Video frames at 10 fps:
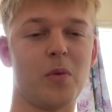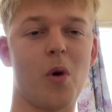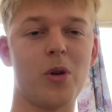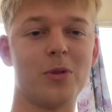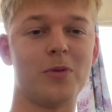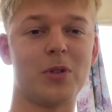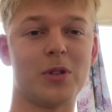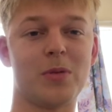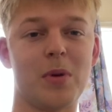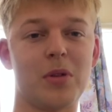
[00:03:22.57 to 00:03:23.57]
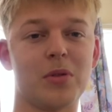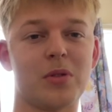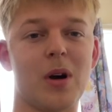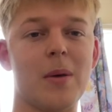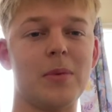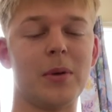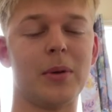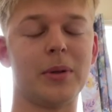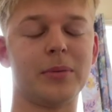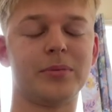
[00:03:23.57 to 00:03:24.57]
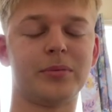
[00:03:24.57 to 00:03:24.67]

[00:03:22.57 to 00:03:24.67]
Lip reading: what you've just spent your time doing.